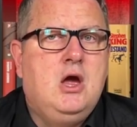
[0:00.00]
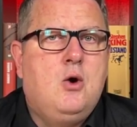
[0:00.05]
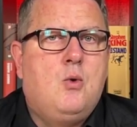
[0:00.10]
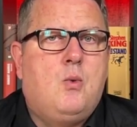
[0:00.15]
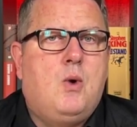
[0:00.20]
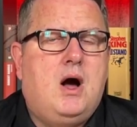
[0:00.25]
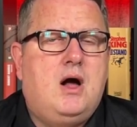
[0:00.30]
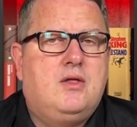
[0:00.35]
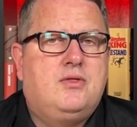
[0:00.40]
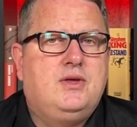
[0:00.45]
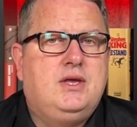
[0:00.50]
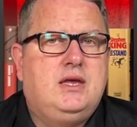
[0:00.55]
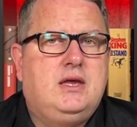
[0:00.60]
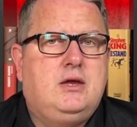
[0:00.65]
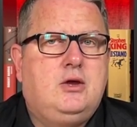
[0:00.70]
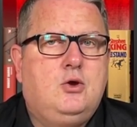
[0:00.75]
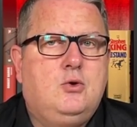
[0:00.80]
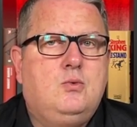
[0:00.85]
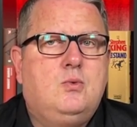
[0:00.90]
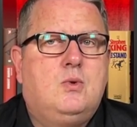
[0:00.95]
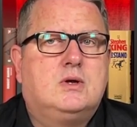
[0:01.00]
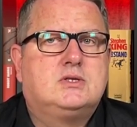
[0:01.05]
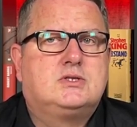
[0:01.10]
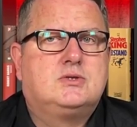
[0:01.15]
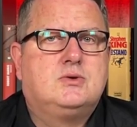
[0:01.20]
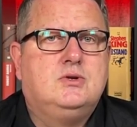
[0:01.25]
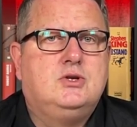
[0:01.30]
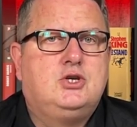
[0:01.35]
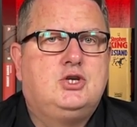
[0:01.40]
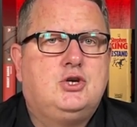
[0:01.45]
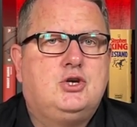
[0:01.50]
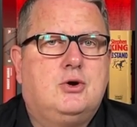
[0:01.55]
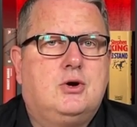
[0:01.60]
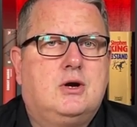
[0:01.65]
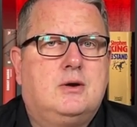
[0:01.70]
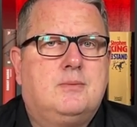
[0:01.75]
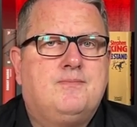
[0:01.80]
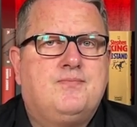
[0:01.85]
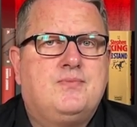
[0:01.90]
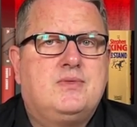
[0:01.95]
while the EU wants to
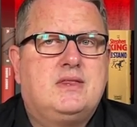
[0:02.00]
ensure